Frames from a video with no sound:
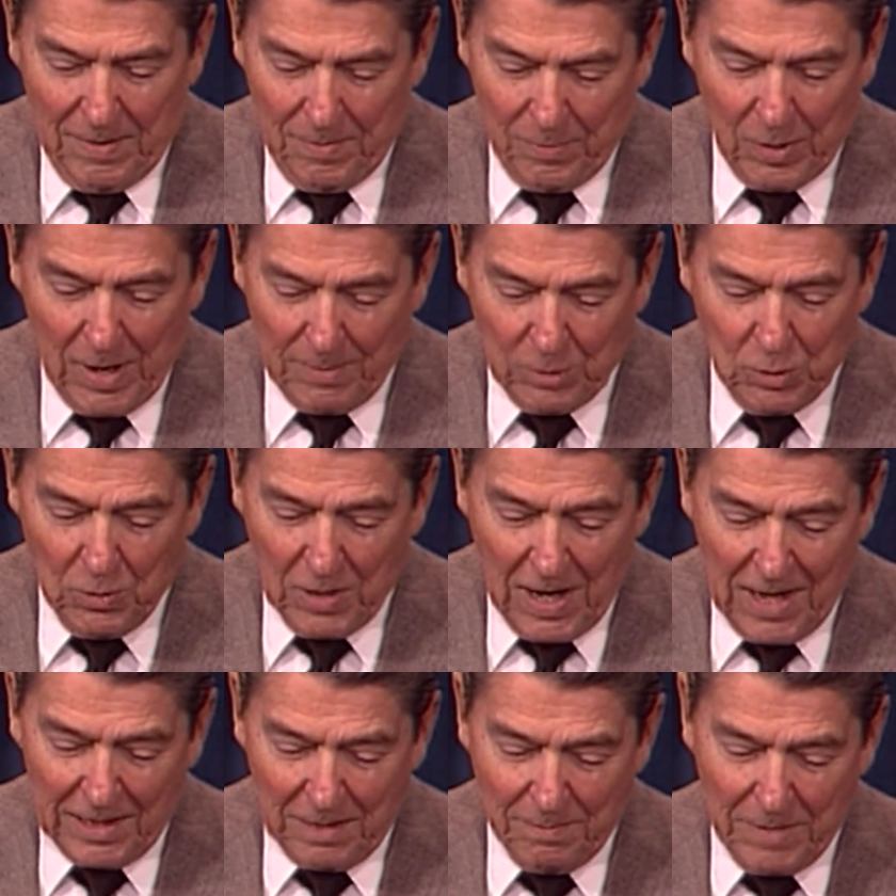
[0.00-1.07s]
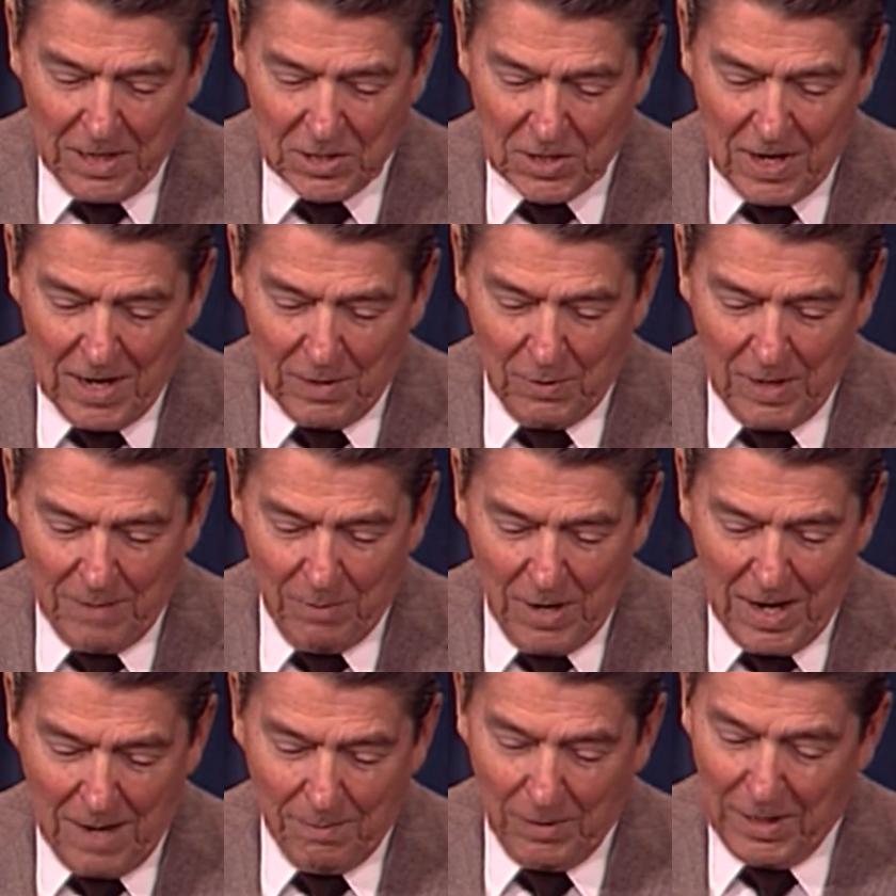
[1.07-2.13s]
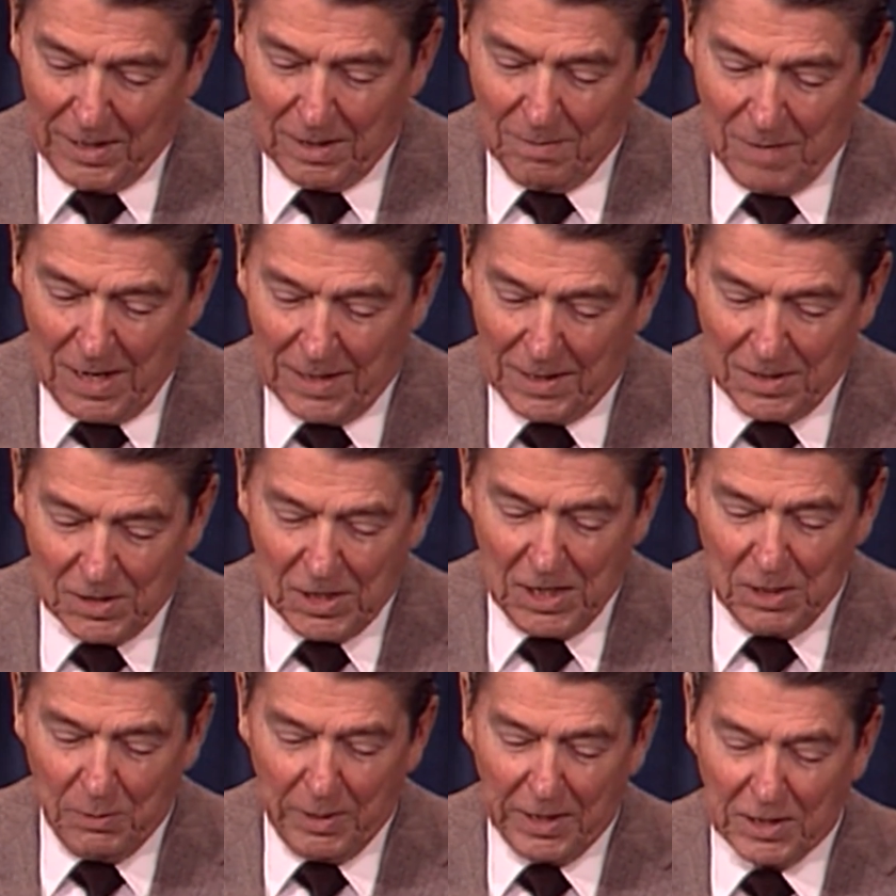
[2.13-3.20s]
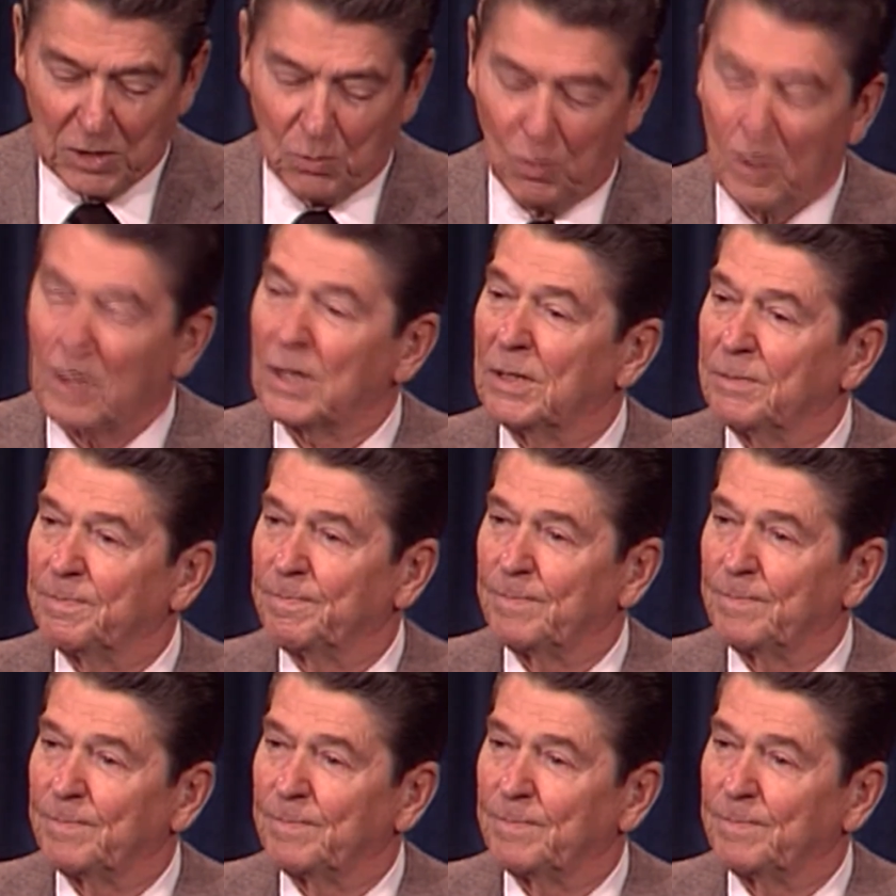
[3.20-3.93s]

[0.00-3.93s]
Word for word: Perhaps you and I can best honor Abraham Lincoln by continuing his work